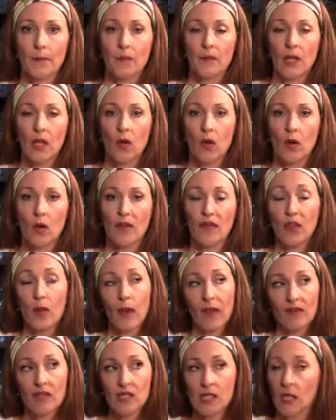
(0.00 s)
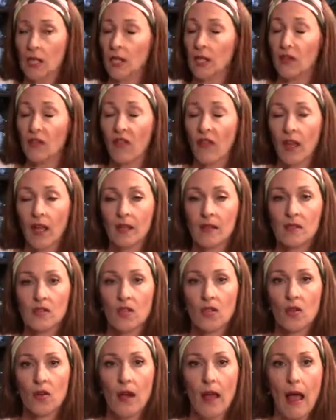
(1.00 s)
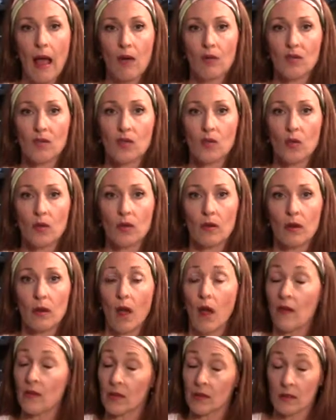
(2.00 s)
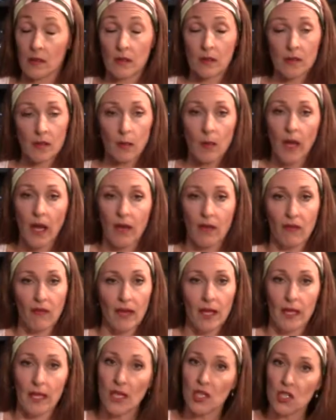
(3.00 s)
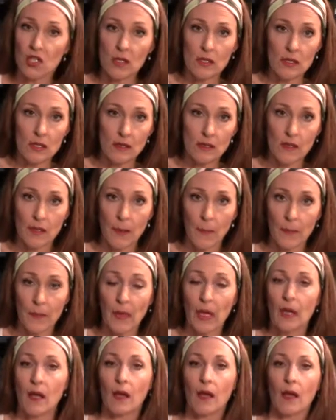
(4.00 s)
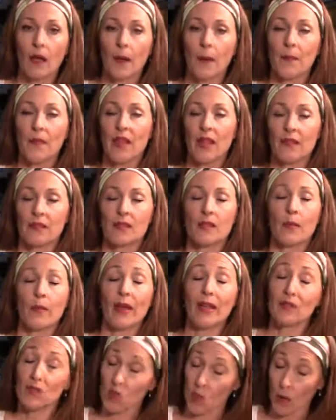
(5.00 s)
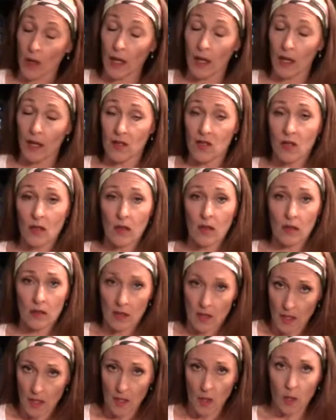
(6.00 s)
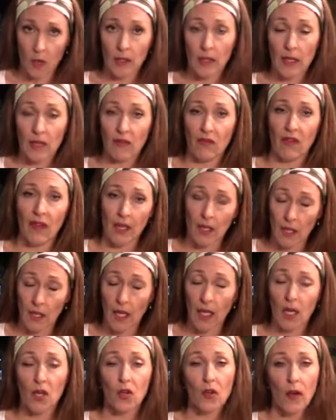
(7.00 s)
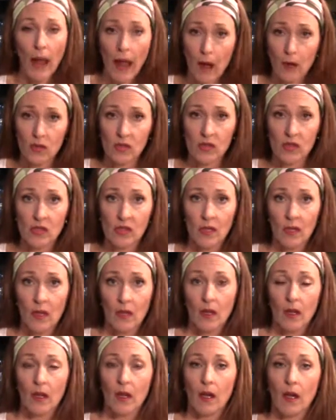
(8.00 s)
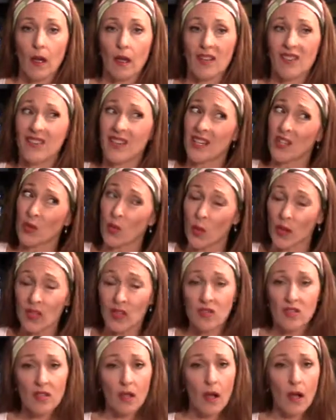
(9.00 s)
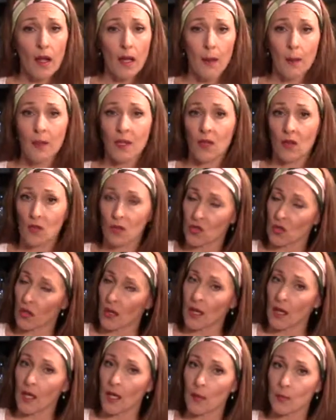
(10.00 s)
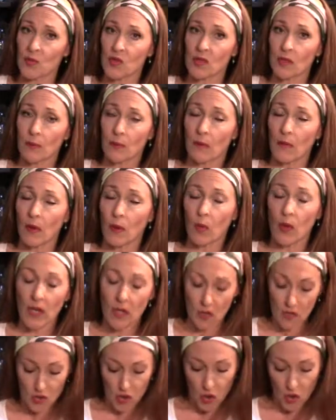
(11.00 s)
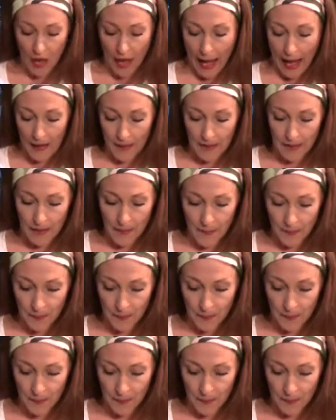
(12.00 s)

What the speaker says: You know, if you have ceiling fans in your house, or obviously some kind of ventilation system, that's the best way to continually ventilate your house. Even in the winter time, you know, try and keep some windows cracked.